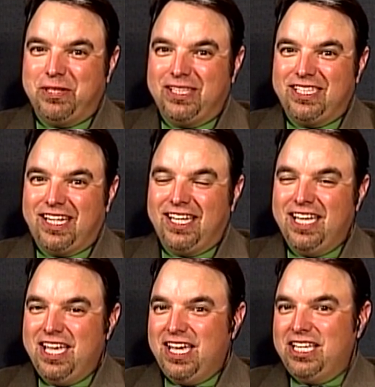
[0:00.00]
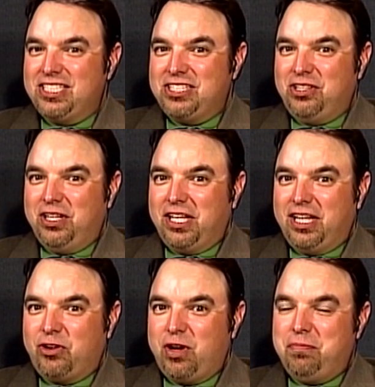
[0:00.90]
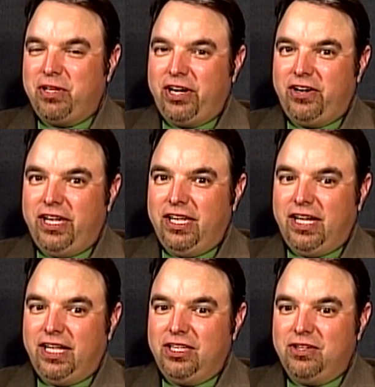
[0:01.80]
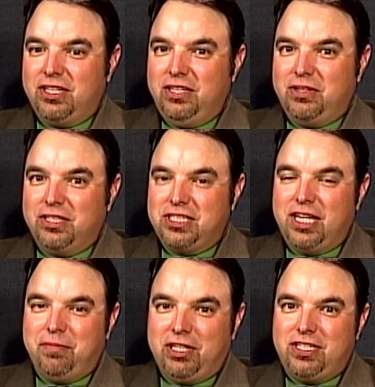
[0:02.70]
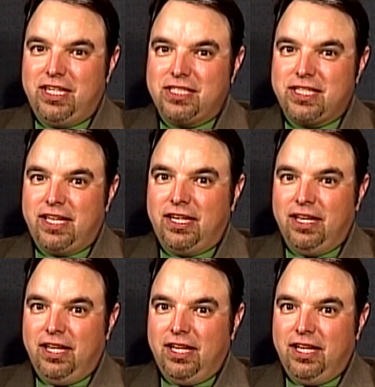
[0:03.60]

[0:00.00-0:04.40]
But it's still a great player, and you see him on TSN,